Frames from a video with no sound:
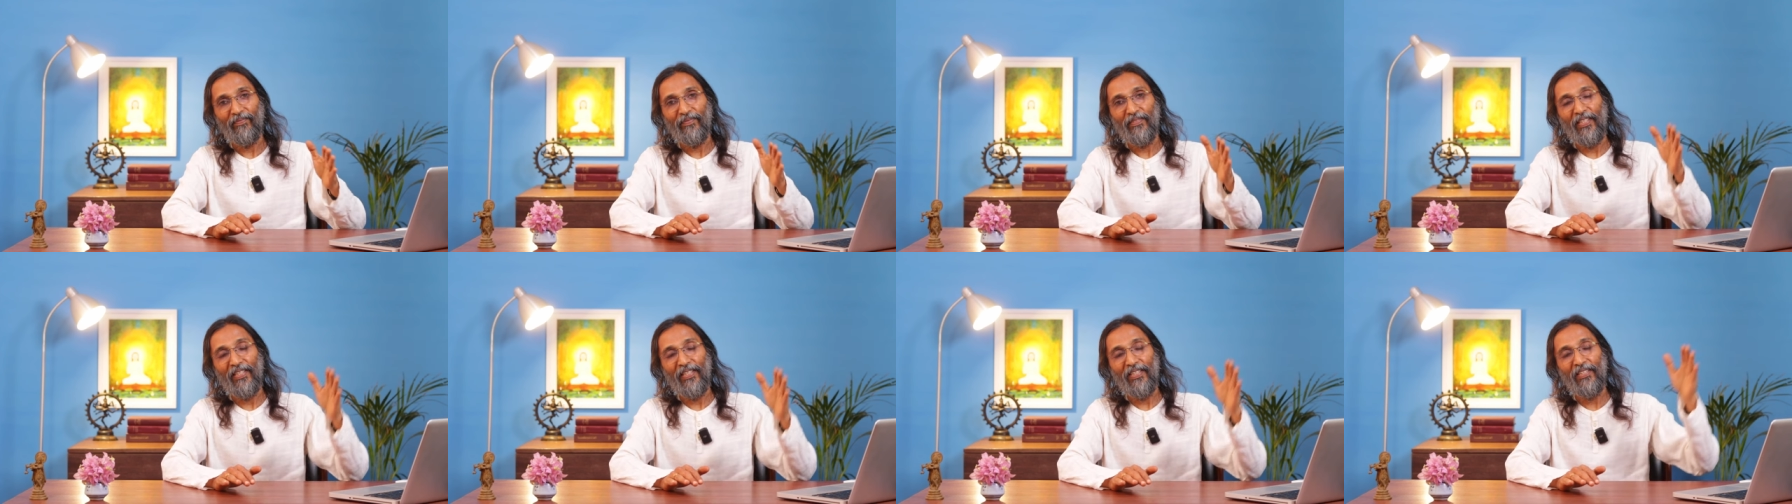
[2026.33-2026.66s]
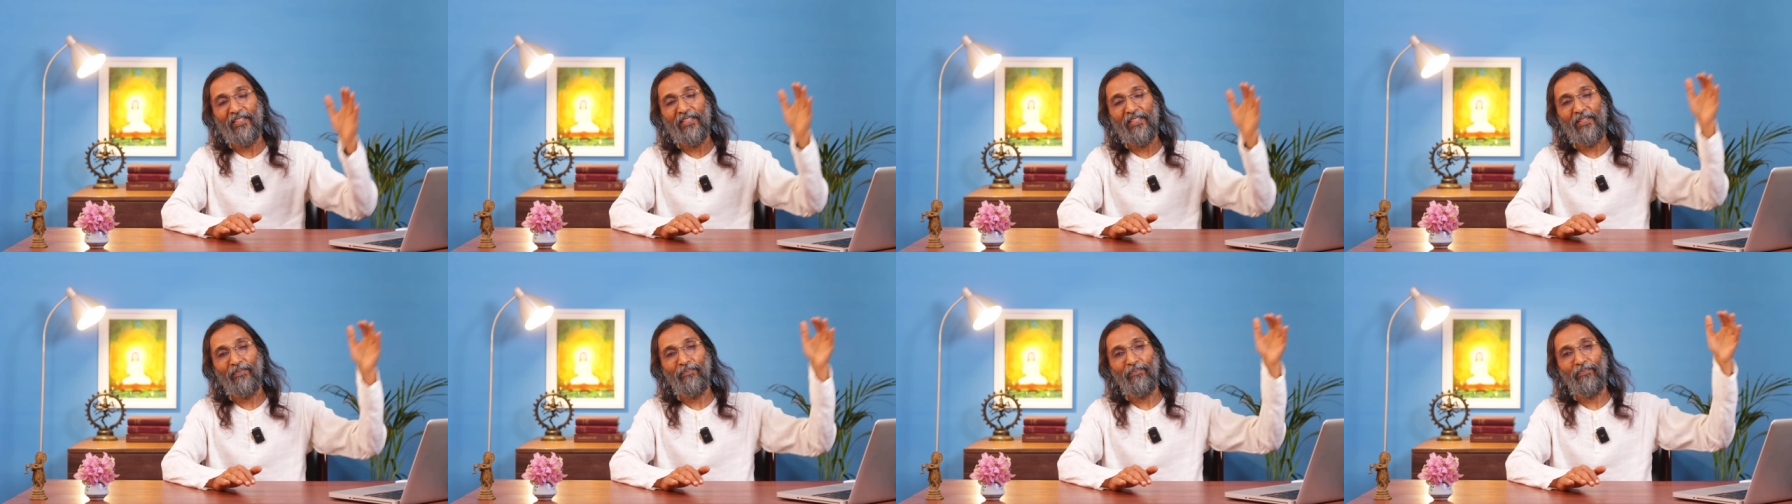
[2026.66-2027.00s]
there
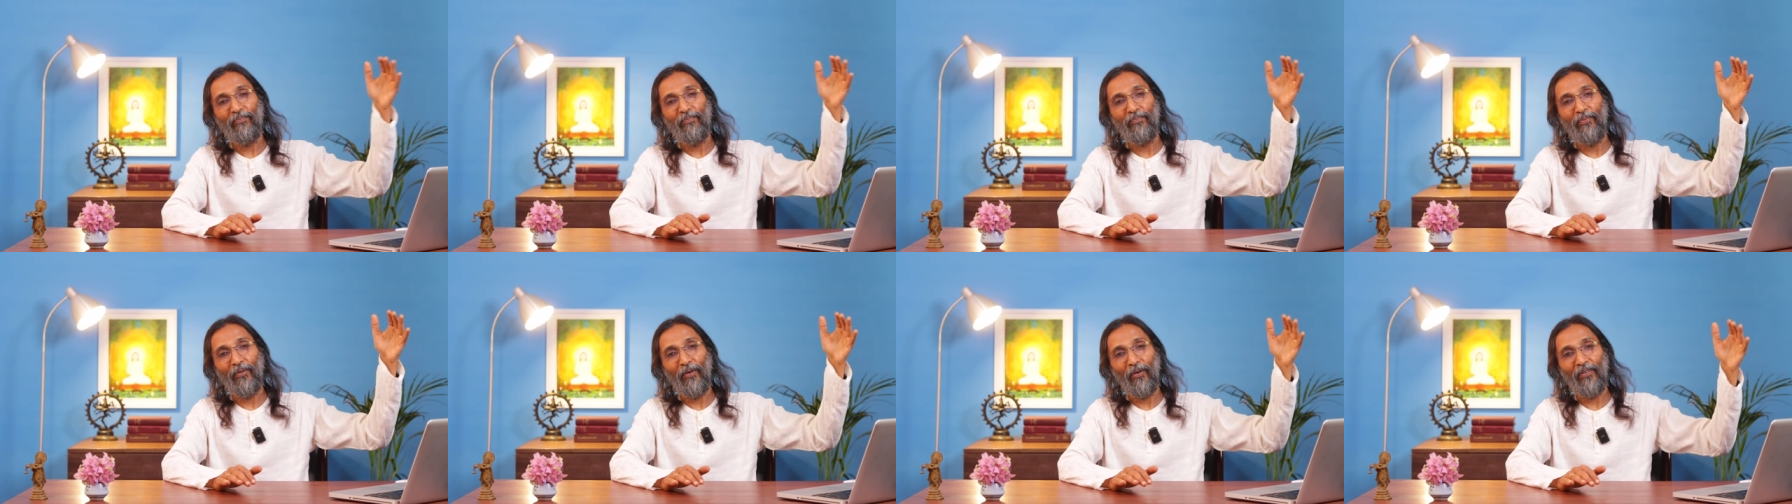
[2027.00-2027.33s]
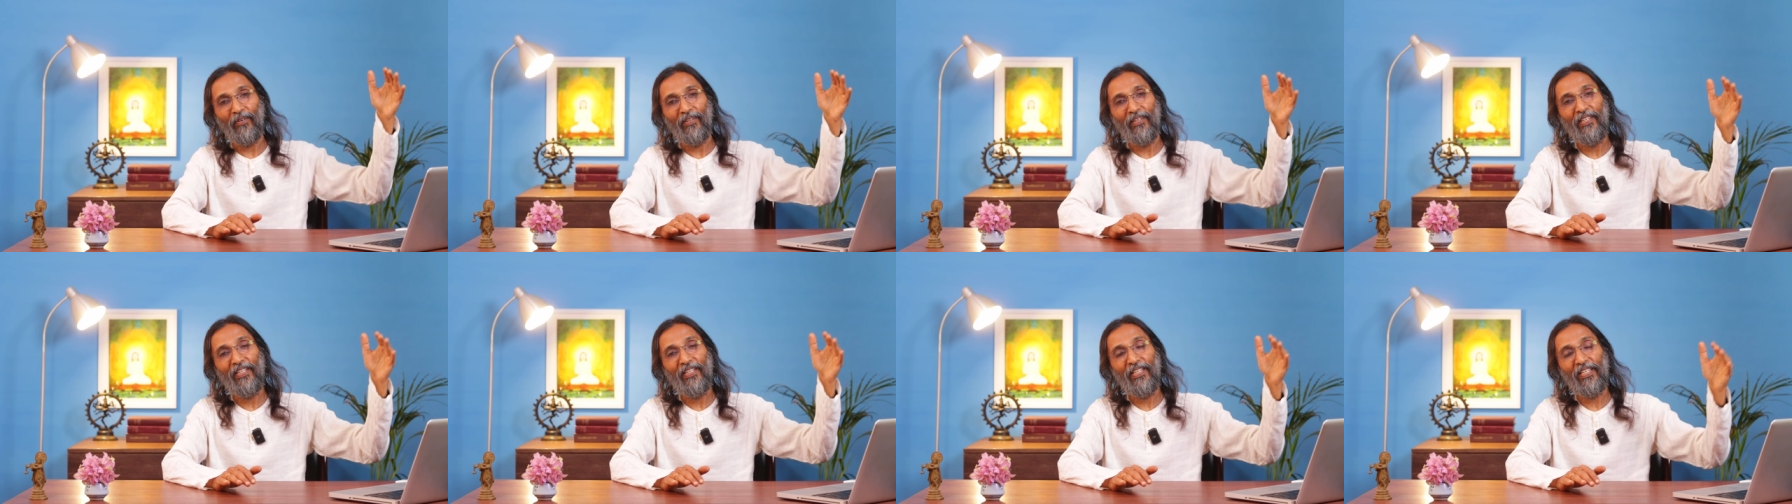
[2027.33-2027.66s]
is a
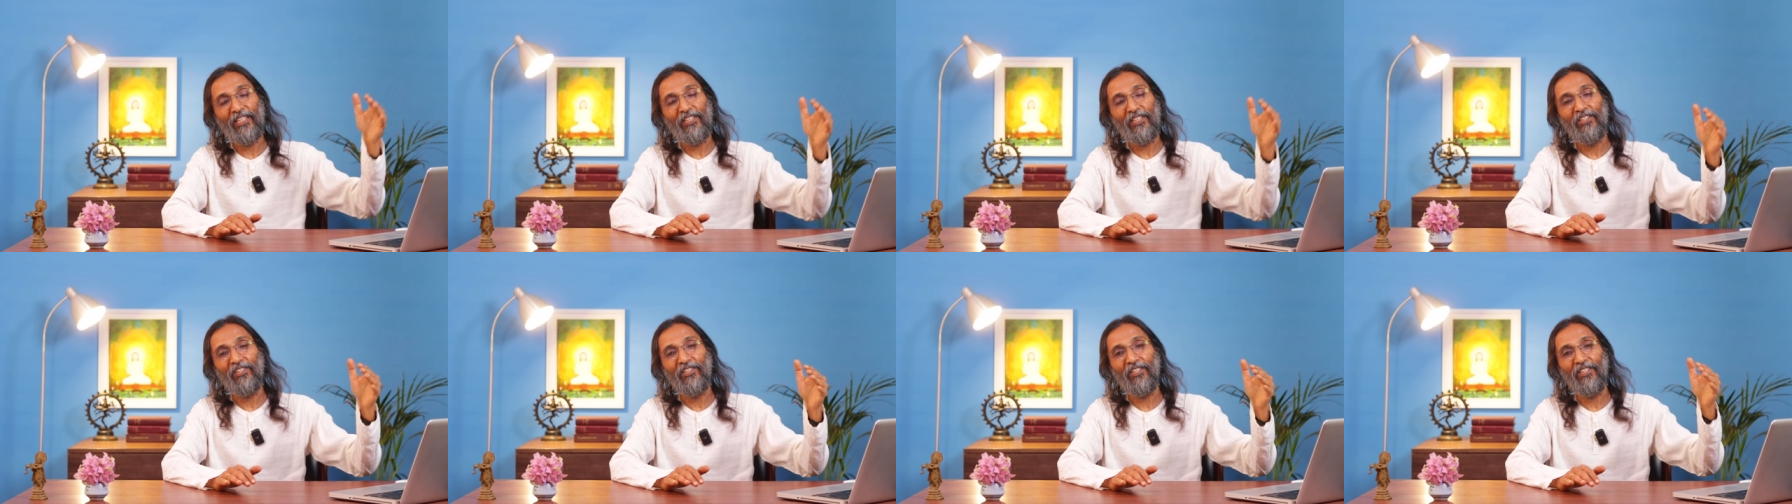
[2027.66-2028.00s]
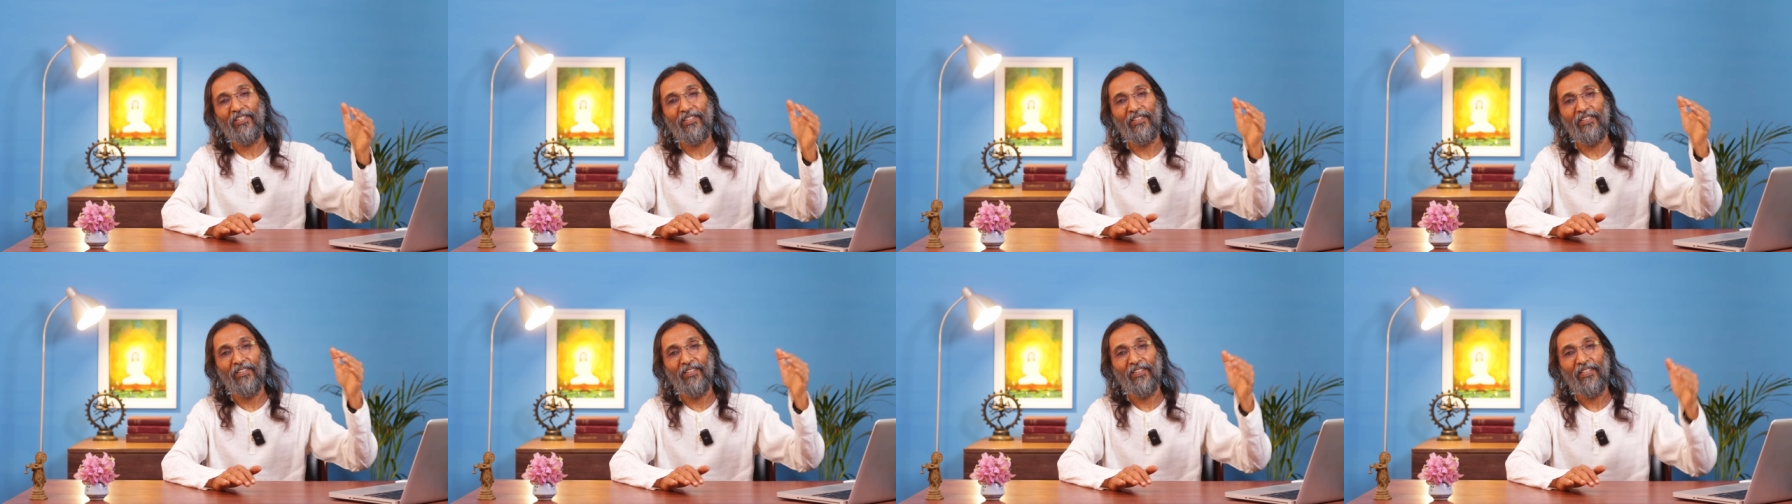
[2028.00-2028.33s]

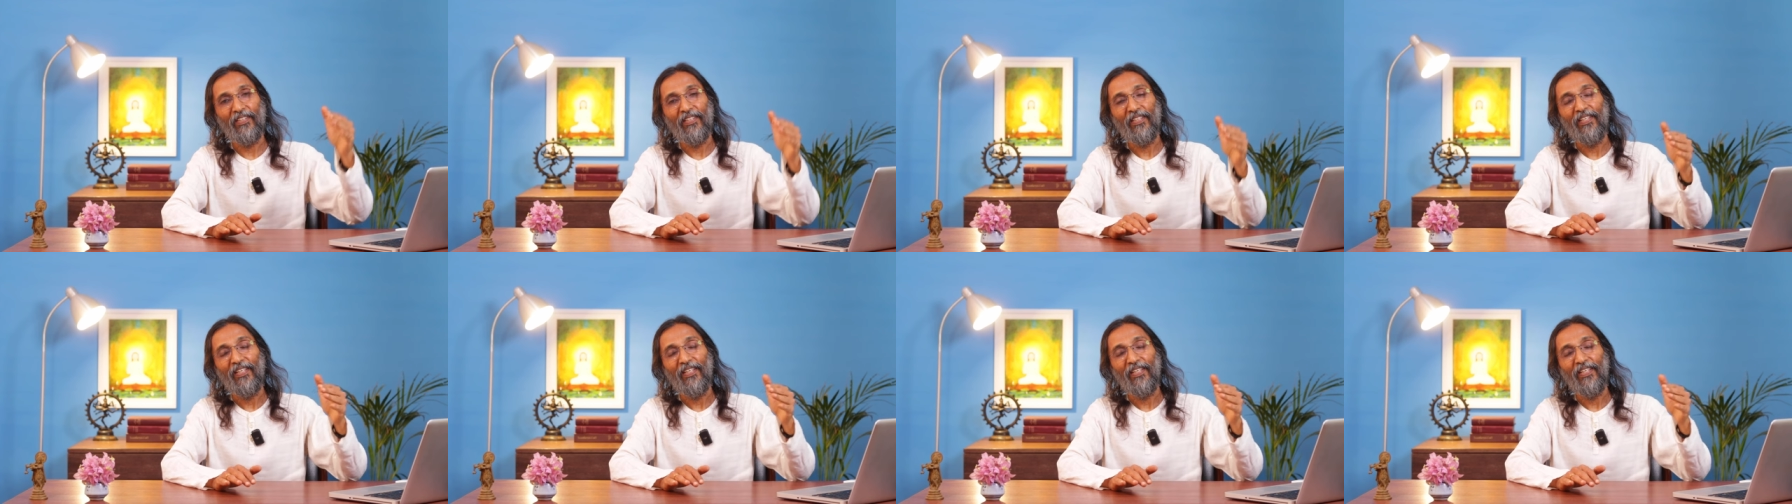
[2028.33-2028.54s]
progression